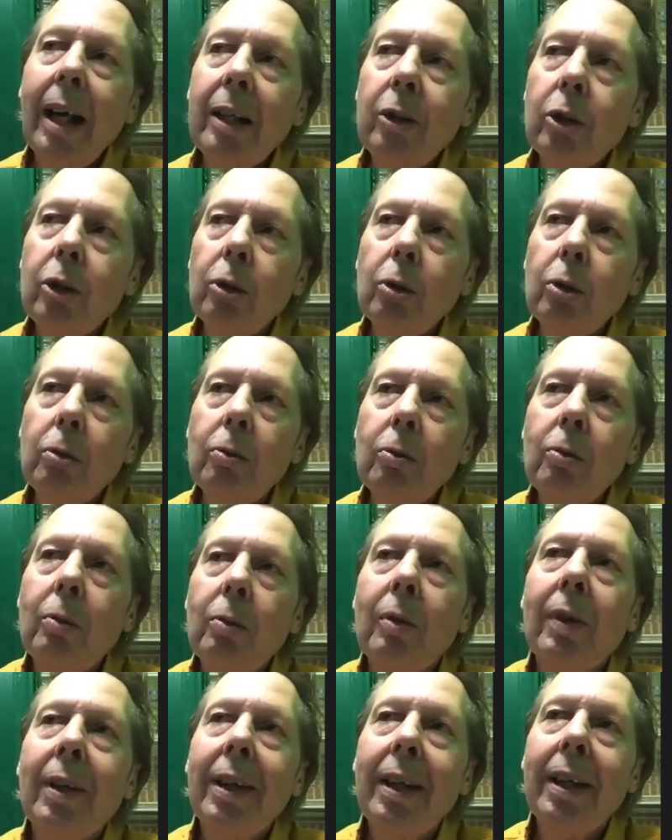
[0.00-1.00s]
do
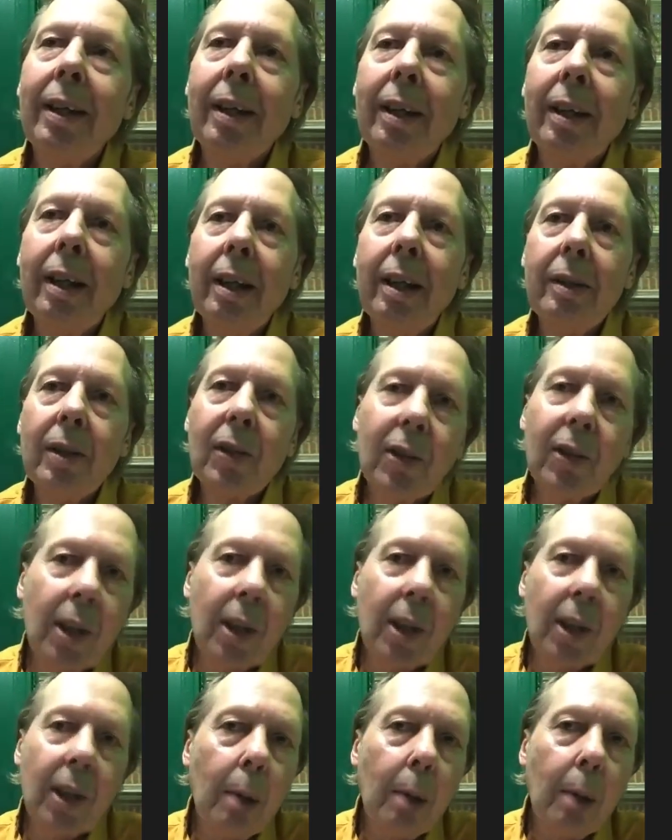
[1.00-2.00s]
in
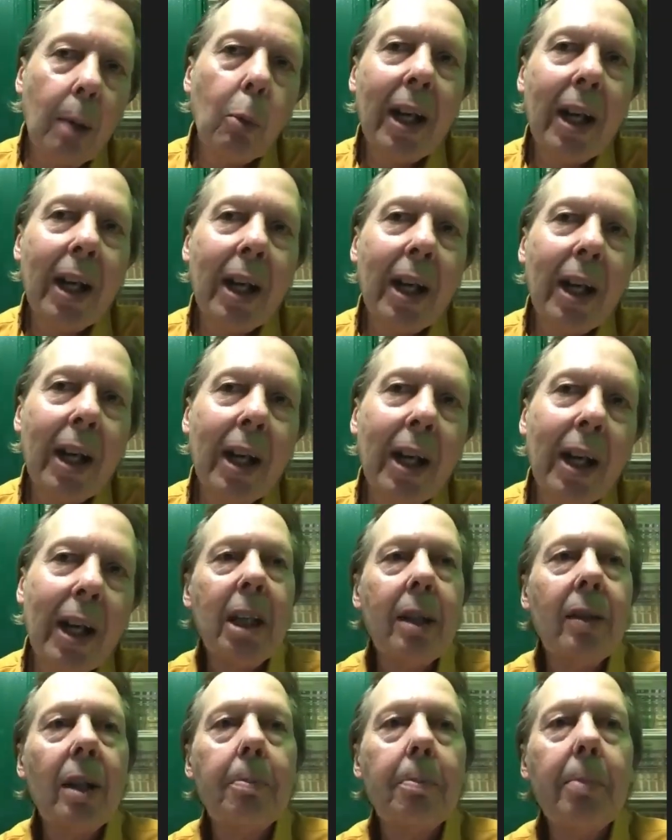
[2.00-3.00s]
some ways. I
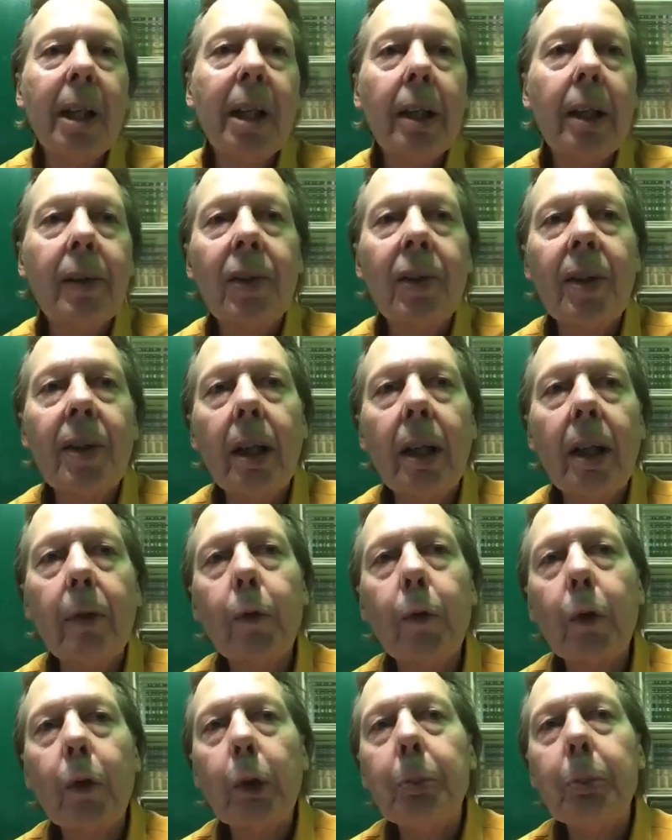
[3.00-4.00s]
mean, the biggest thing
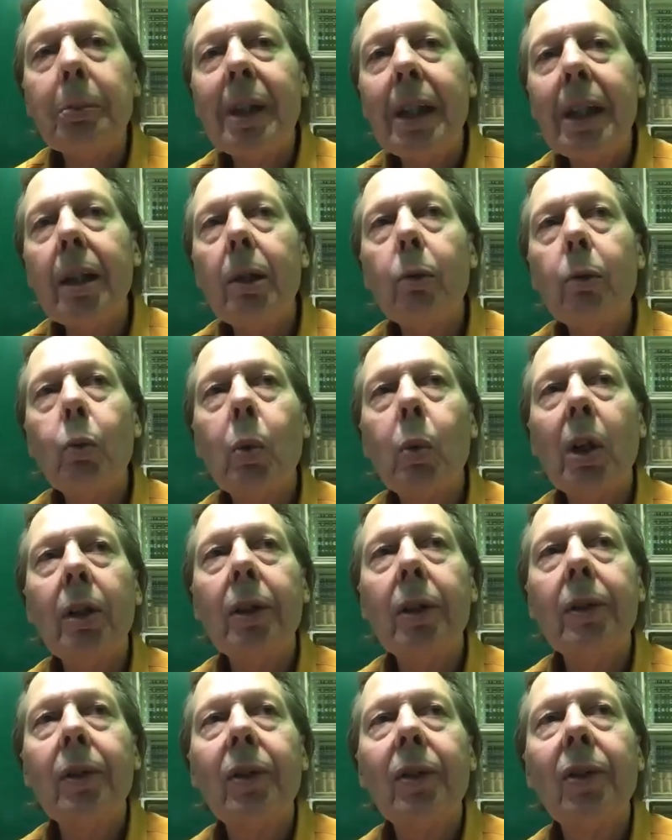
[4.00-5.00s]
for me
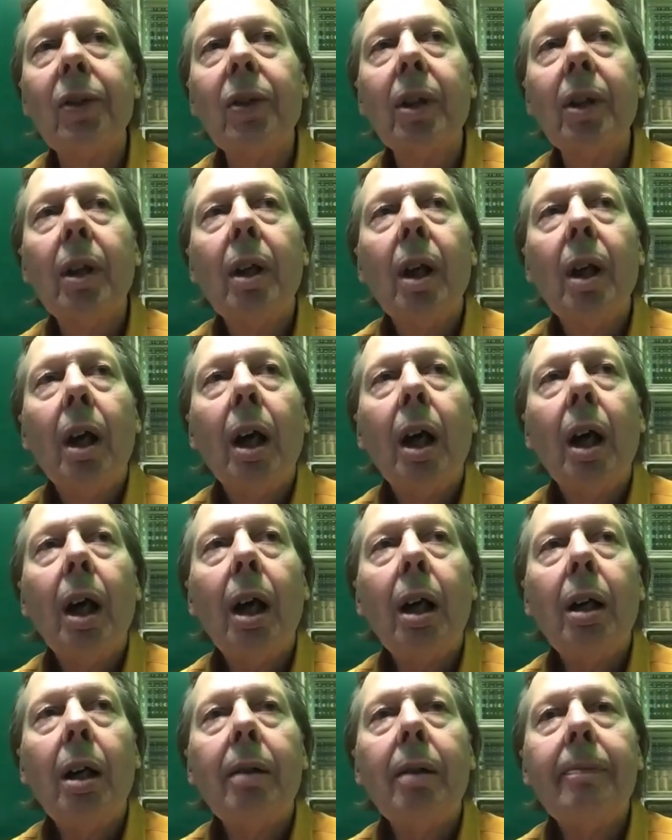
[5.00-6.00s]
was
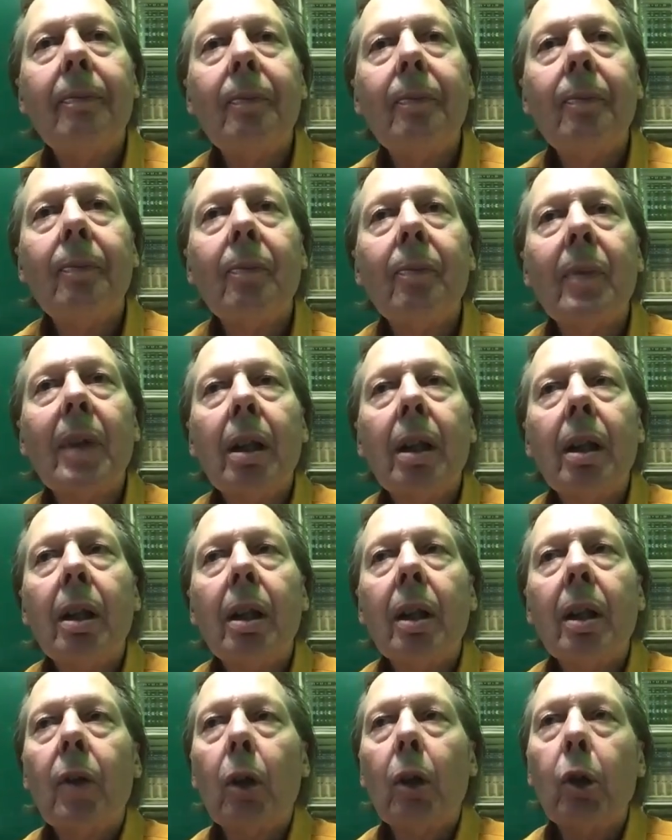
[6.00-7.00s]
the
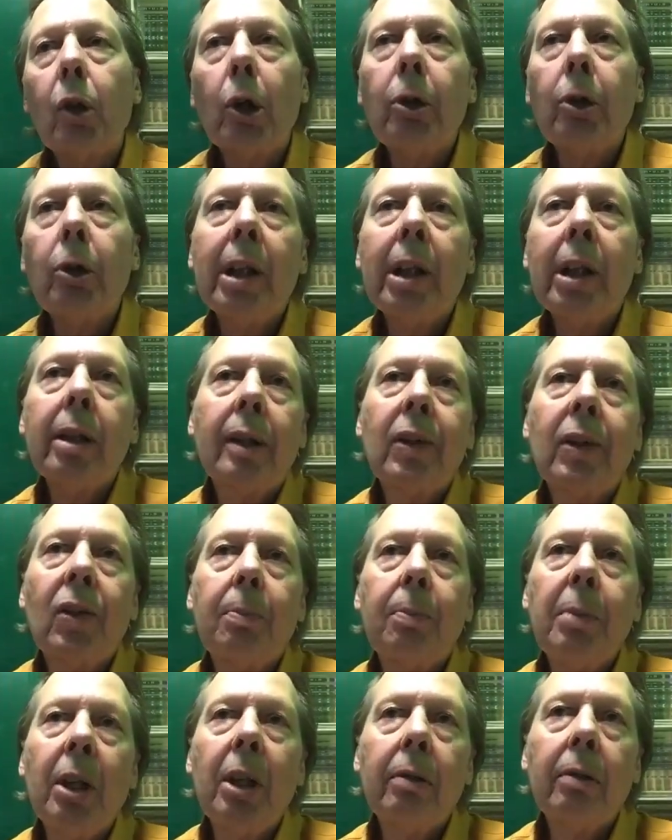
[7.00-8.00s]
learning
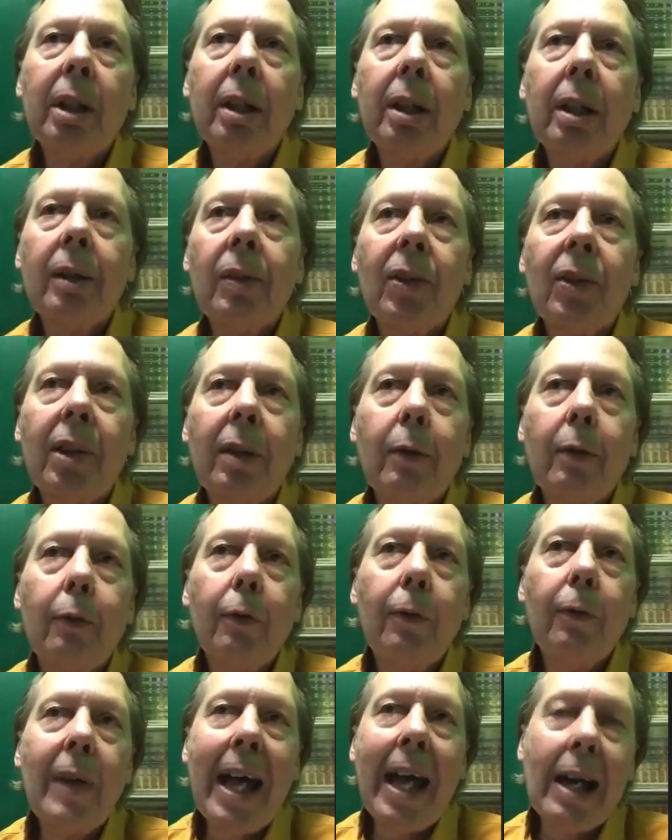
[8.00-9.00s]
experience of
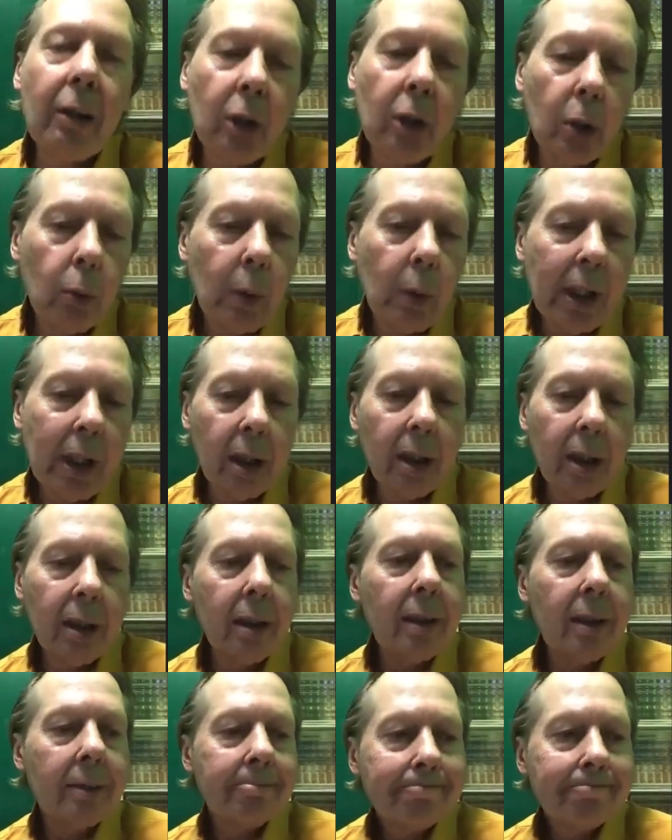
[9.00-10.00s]
valuing